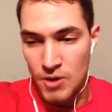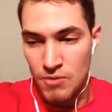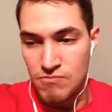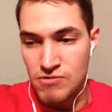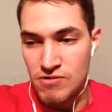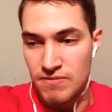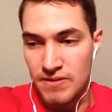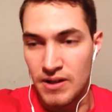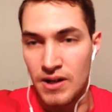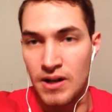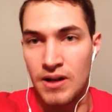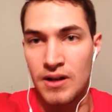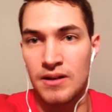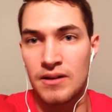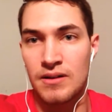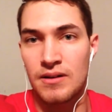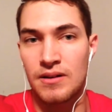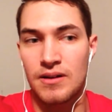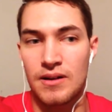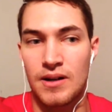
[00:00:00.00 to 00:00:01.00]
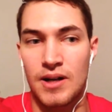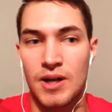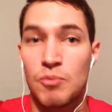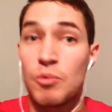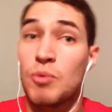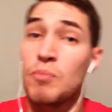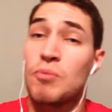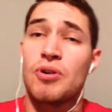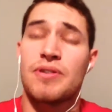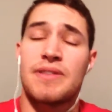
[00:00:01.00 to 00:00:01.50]
Moving on,
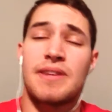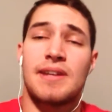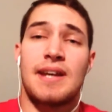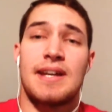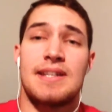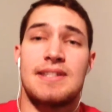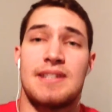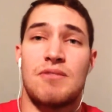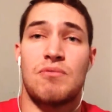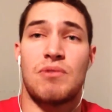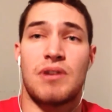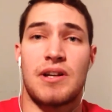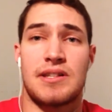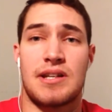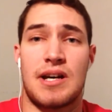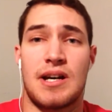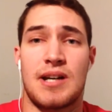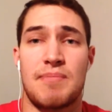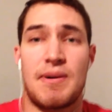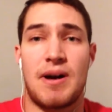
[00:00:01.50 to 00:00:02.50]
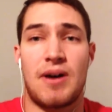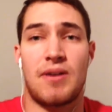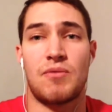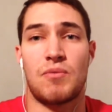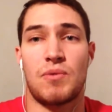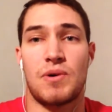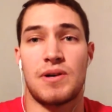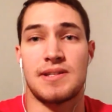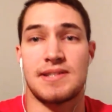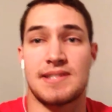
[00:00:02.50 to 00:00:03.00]
one more thing I did want to talk about
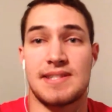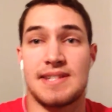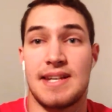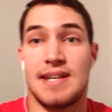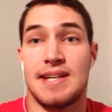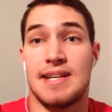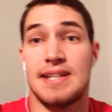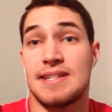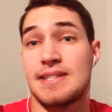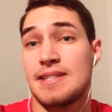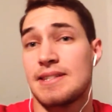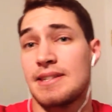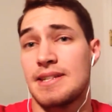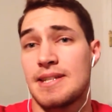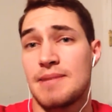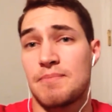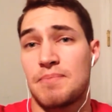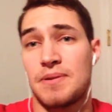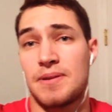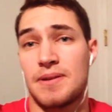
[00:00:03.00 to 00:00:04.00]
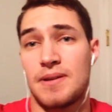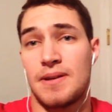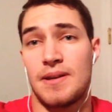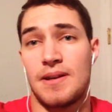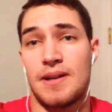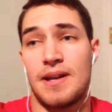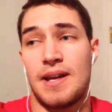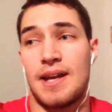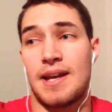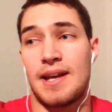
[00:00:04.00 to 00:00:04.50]
was sleep
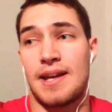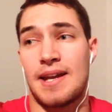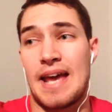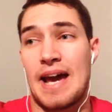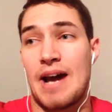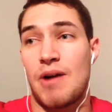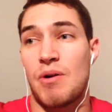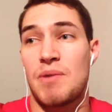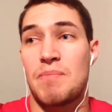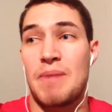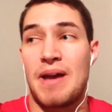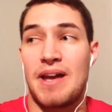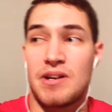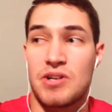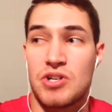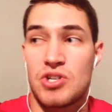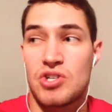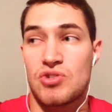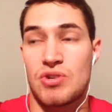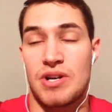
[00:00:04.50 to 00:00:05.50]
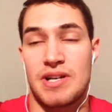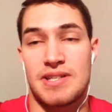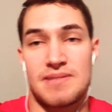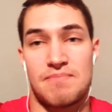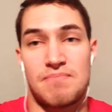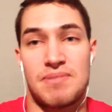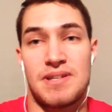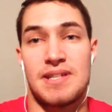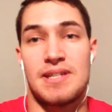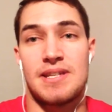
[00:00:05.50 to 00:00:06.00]
and how I manage stress
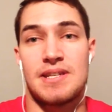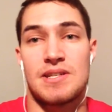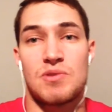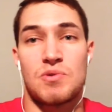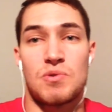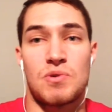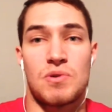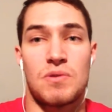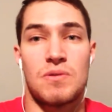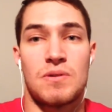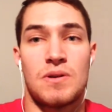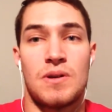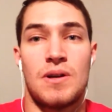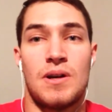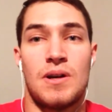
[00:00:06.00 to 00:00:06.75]
in PT school.